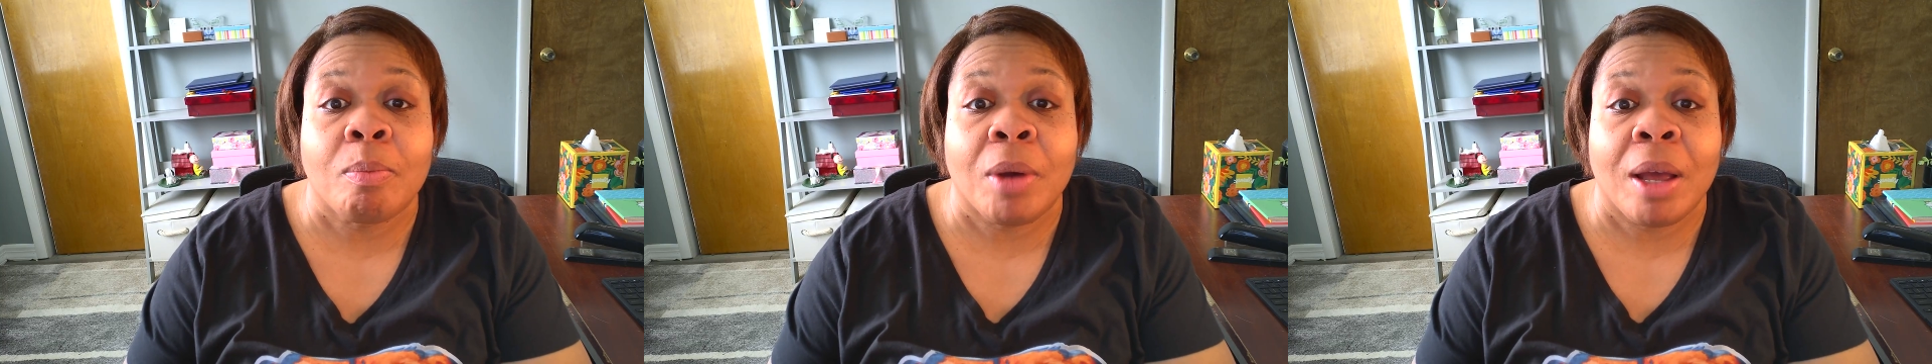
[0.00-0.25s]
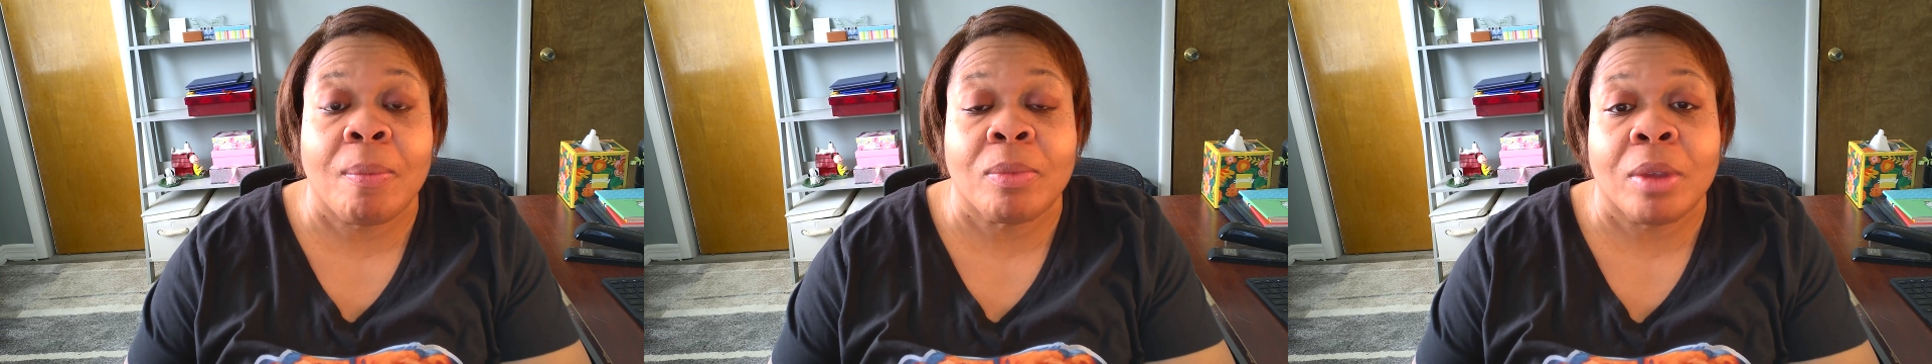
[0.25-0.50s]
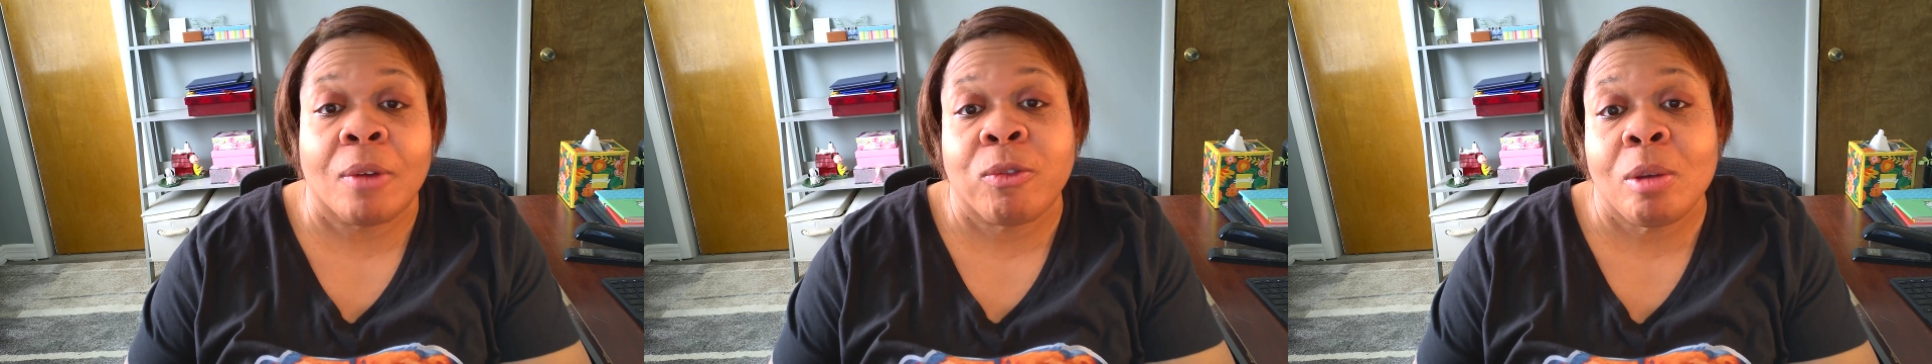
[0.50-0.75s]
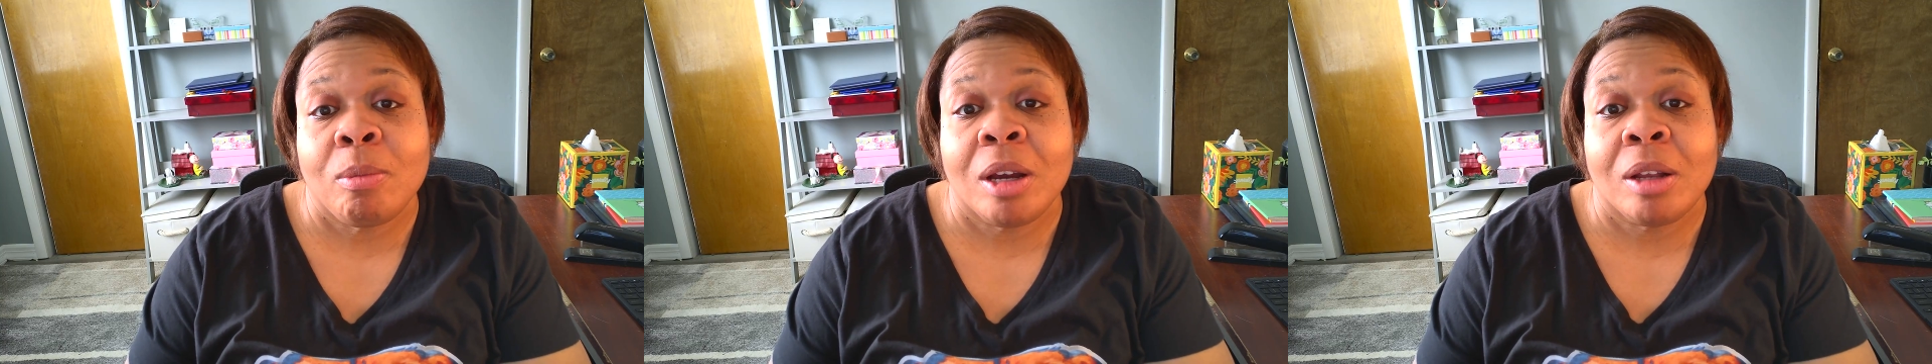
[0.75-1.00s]
But a
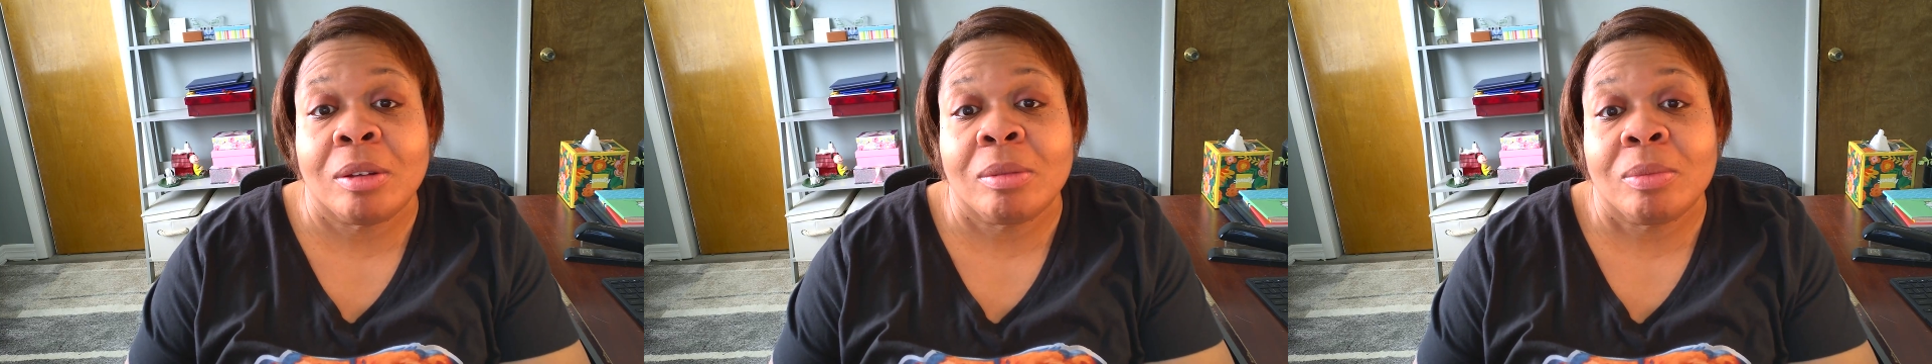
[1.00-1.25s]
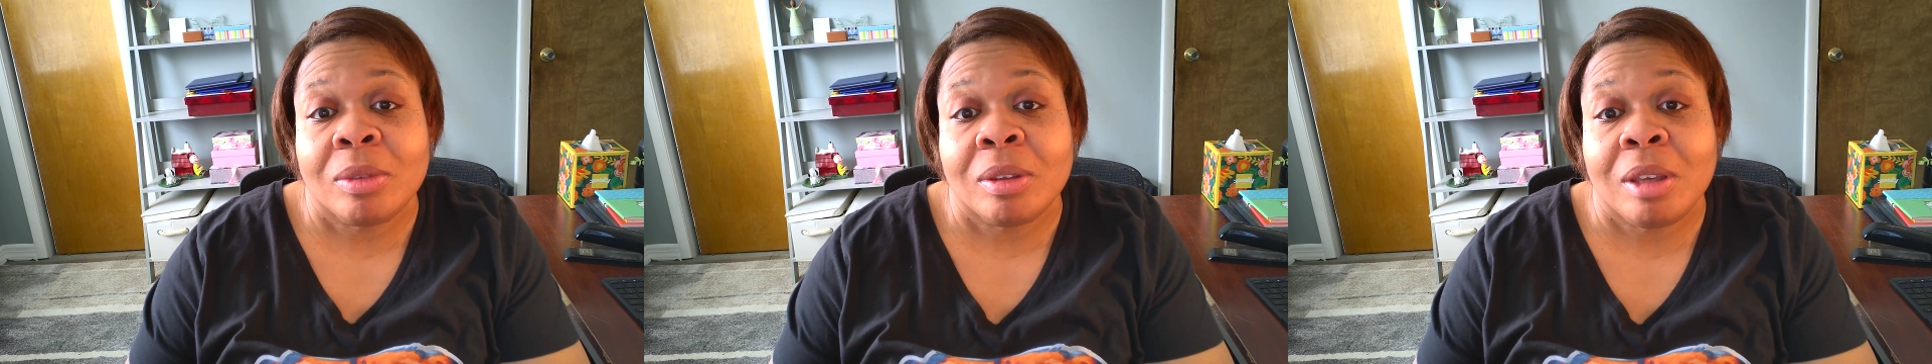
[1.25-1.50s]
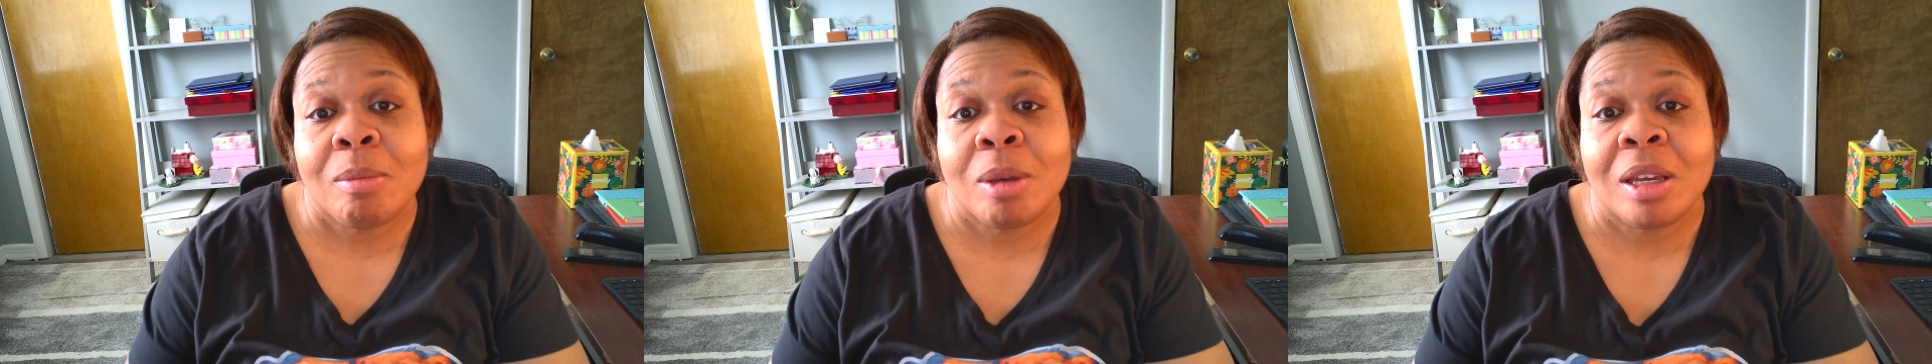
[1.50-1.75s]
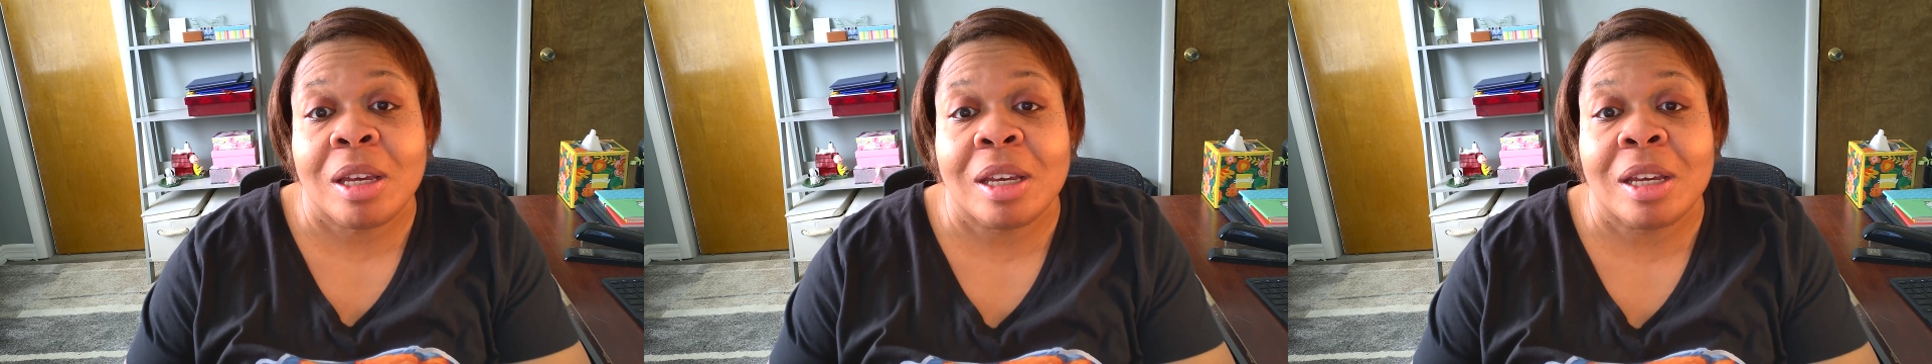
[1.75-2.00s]
free meal can be
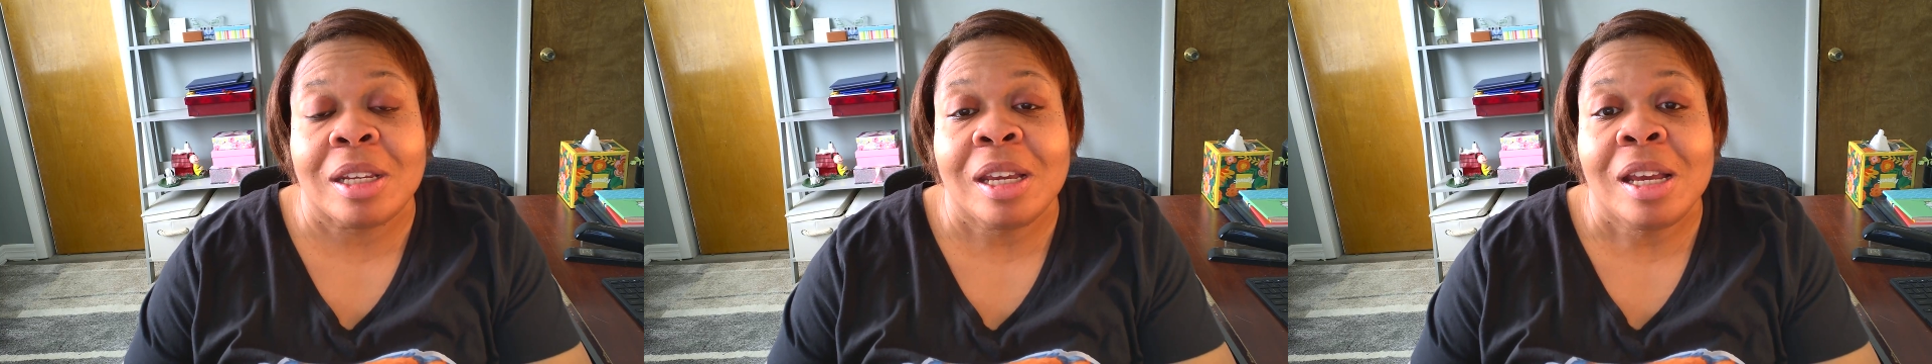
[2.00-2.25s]
good.